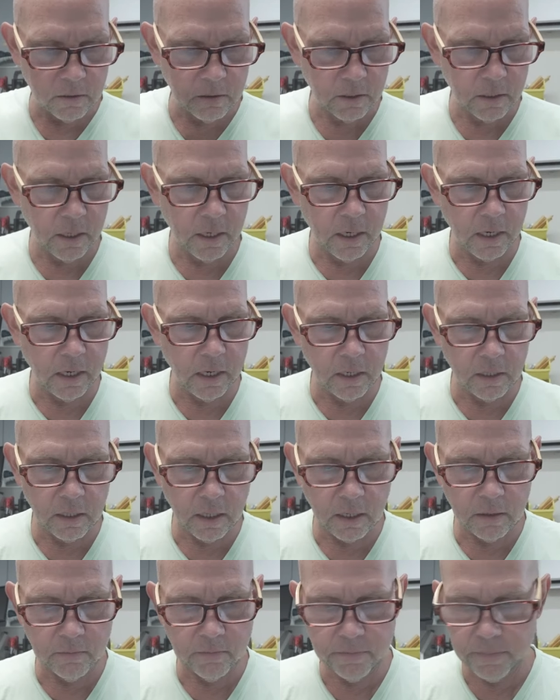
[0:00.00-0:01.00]
and
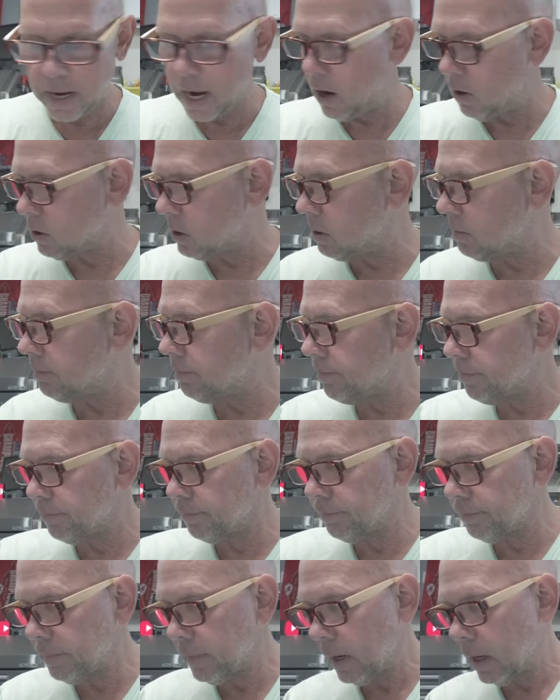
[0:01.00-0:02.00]
then power.
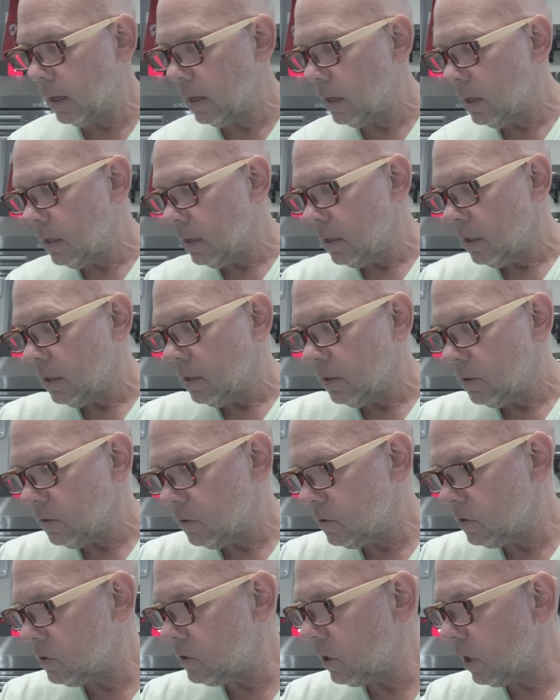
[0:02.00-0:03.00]

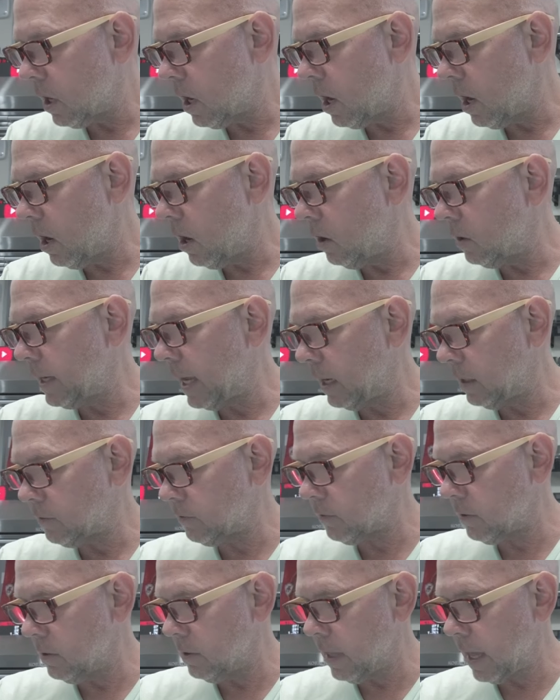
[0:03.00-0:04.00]
So can't
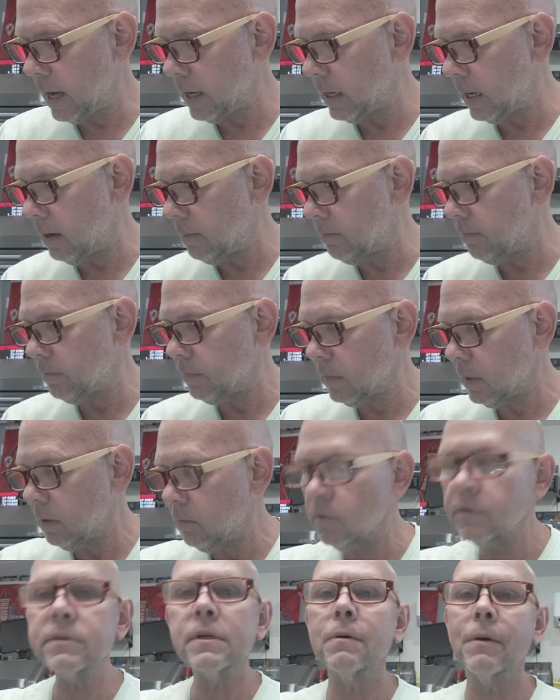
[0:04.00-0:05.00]
screw that up. And we'll
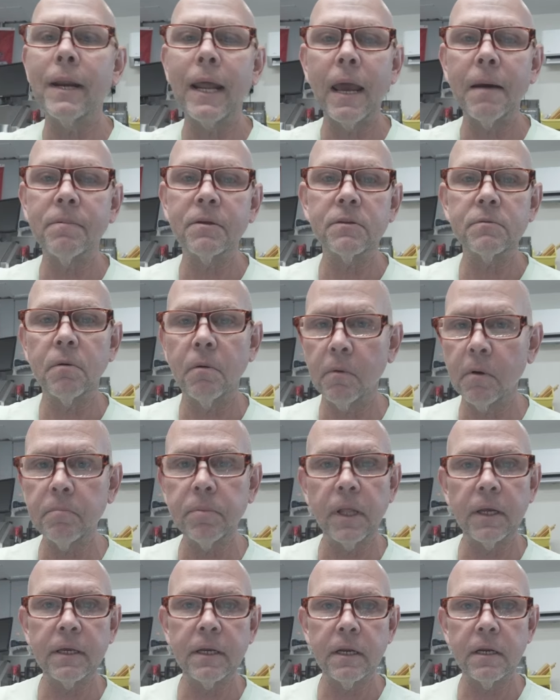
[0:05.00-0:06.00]
see what happens when we
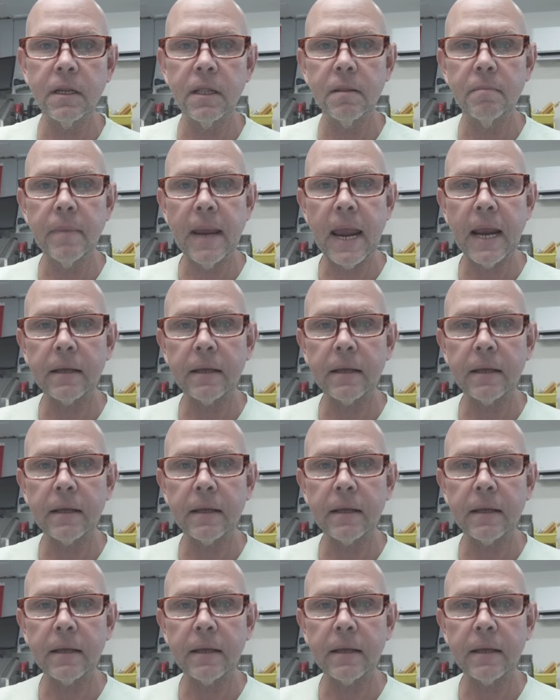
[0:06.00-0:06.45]
plug it into the Mac,